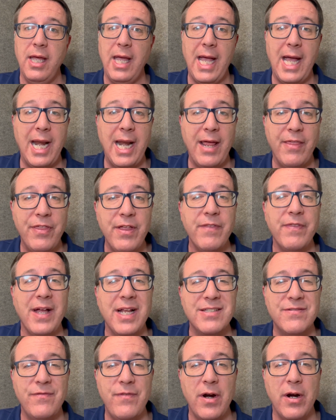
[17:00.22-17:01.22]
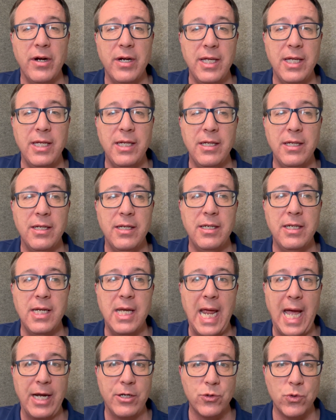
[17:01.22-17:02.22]
And I think that's very
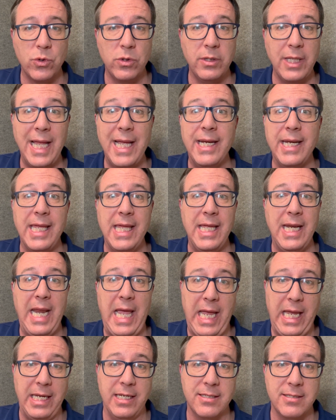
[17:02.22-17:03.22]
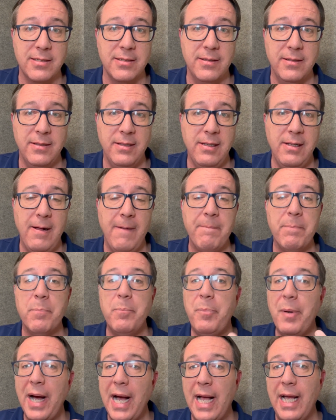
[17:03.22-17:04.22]
natural and innate,
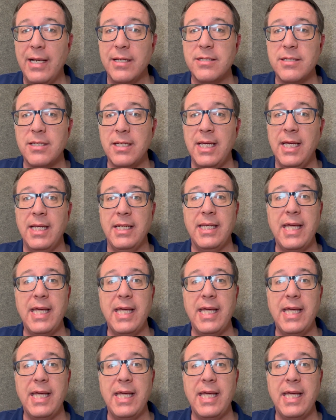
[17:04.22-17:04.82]
but it